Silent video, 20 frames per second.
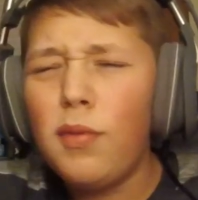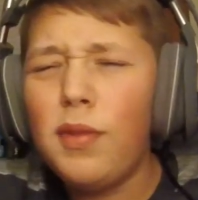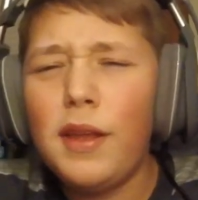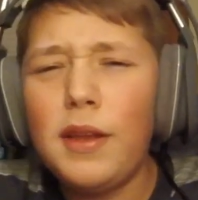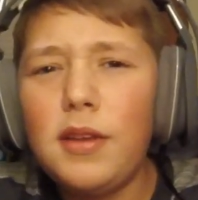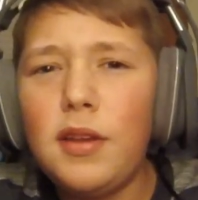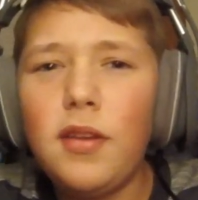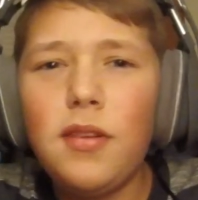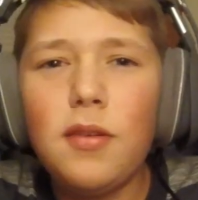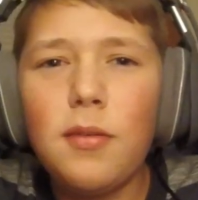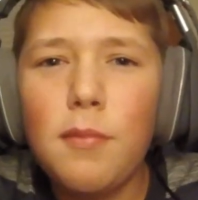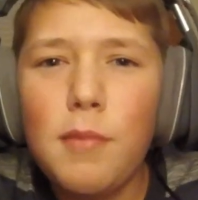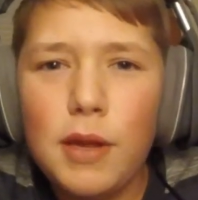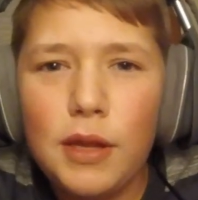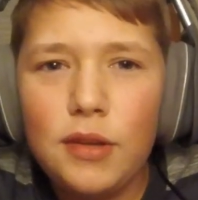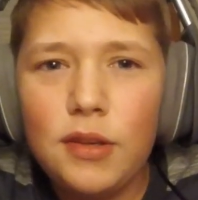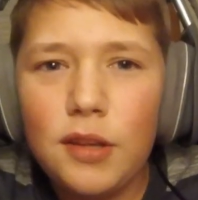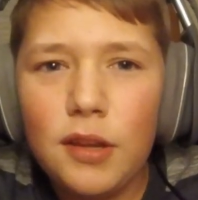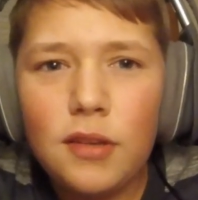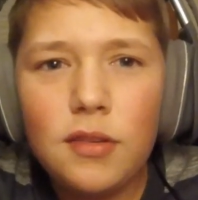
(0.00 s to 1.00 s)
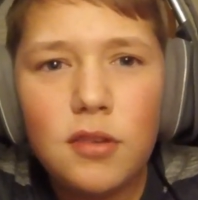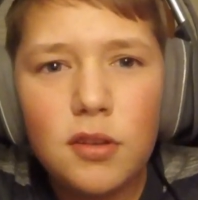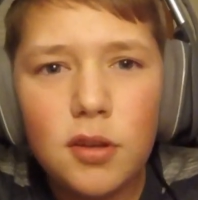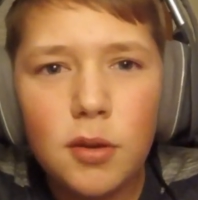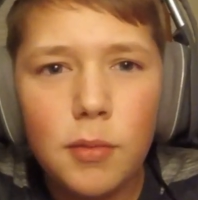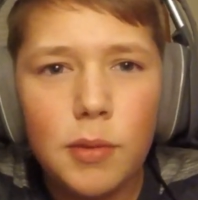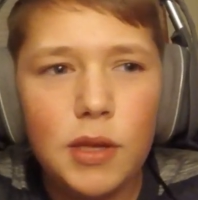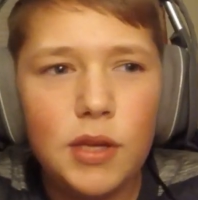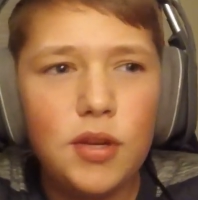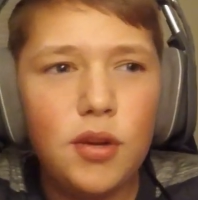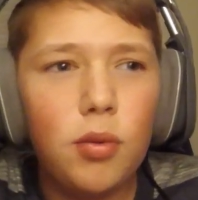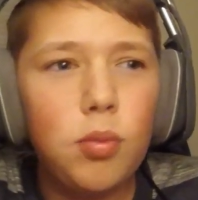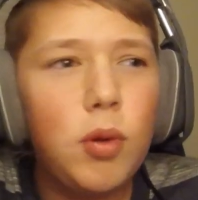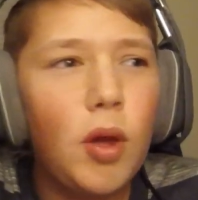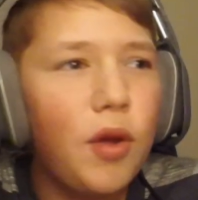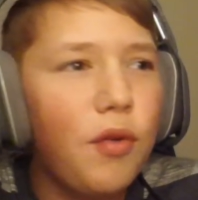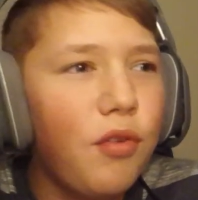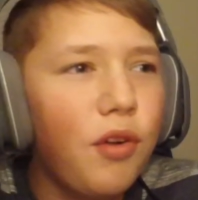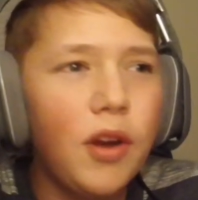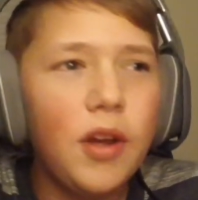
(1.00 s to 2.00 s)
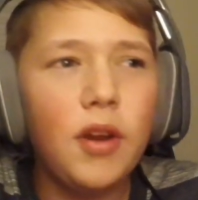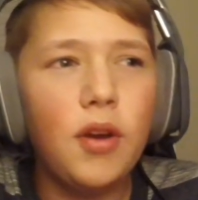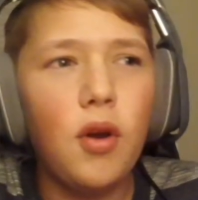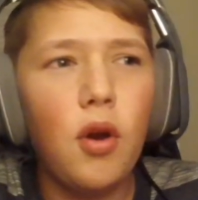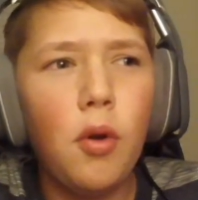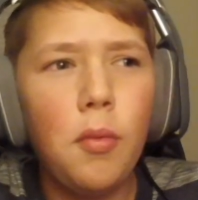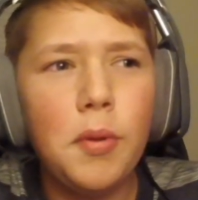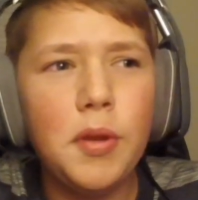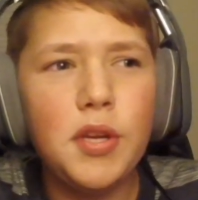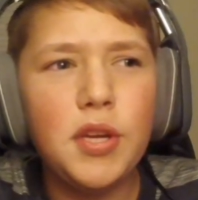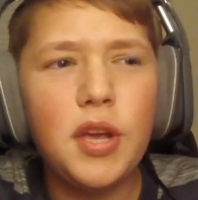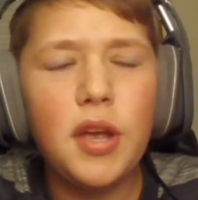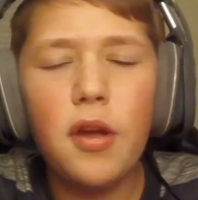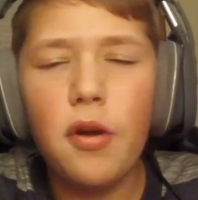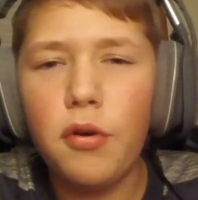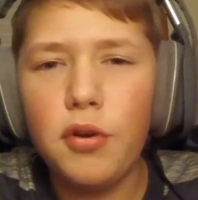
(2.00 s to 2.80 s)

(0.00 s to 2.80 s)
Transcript: That doesn't make sense to me. Just play fucking OBJ